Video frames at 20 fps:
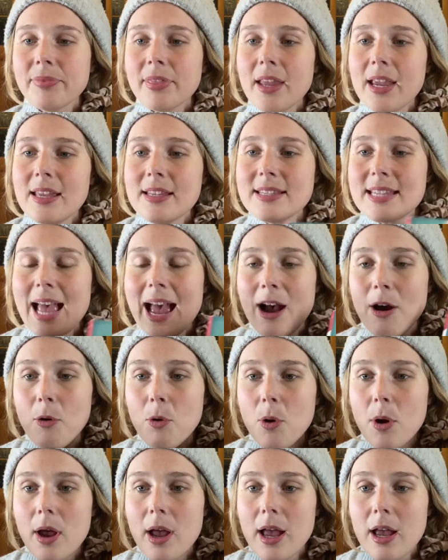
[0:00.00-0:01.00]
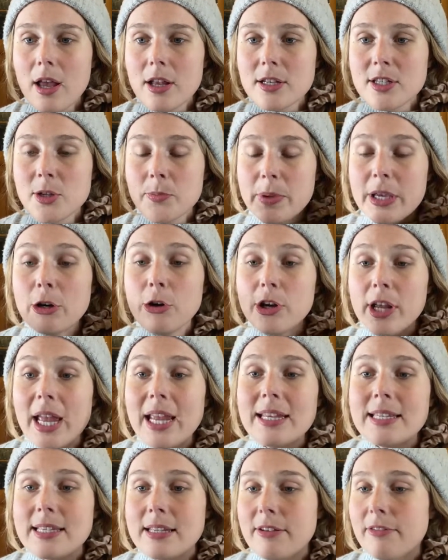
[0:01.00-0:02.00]
it's how to be
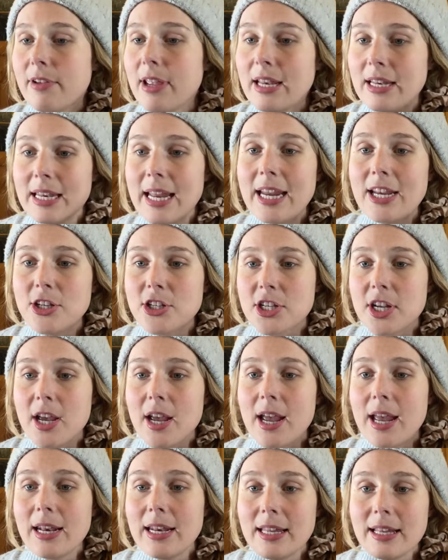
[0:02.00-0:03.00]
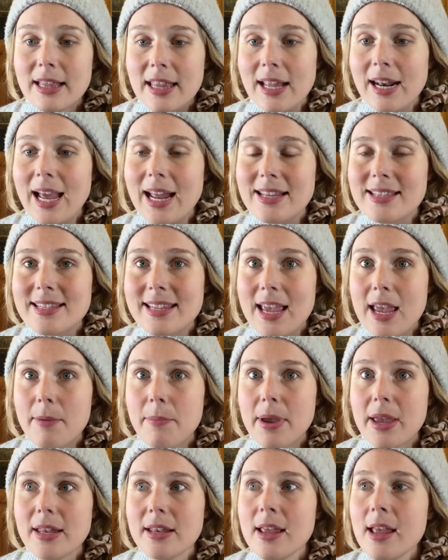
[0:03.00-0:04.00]
creative in nature and in the landscape.
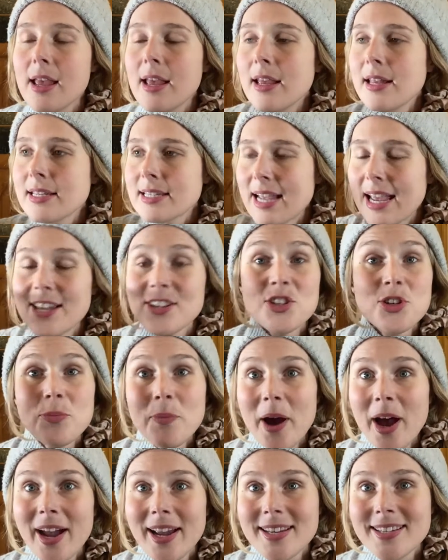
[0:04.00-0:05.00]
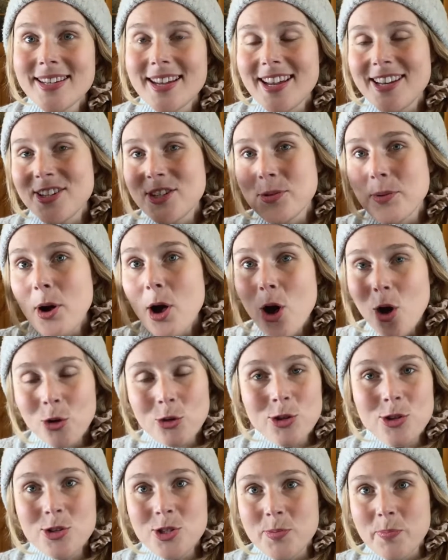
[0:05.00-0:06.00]
It takes your mind into a whole
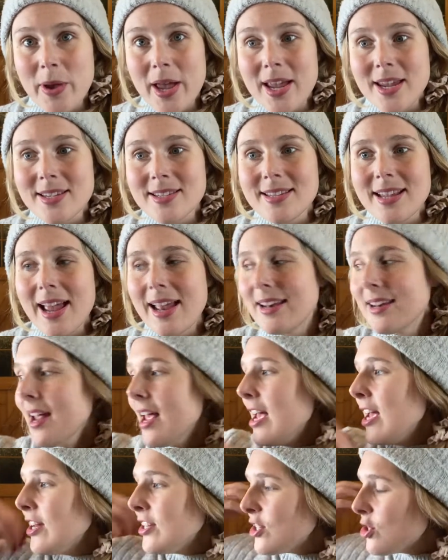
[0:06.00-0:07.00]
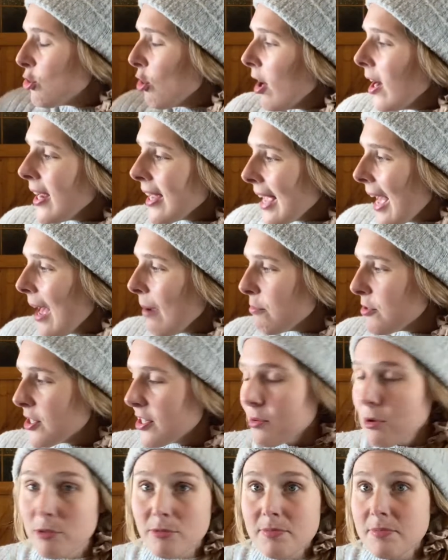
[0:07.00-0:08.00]
new space, and to try and
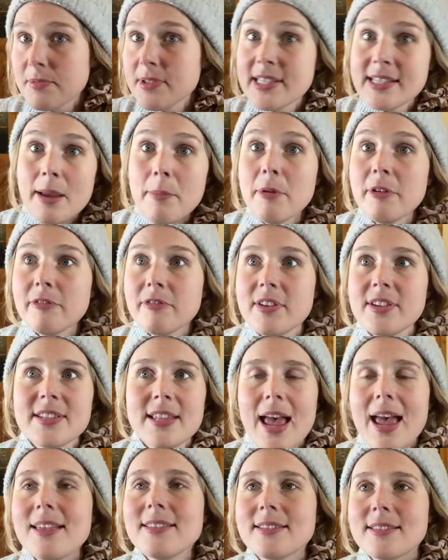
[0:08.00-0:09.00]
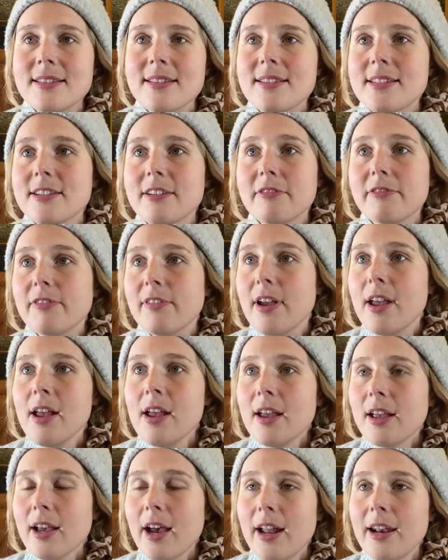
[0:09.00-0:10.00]
capture some of this essence of
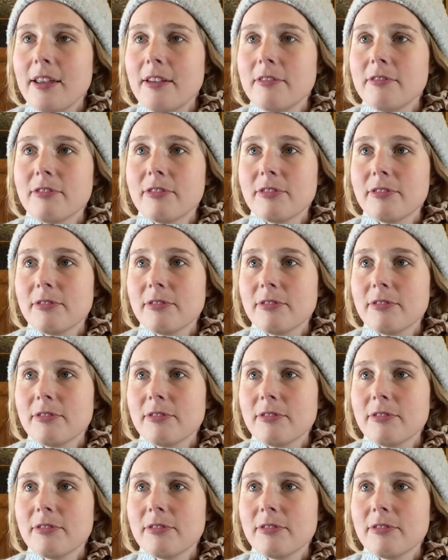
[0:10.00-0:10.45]
kind of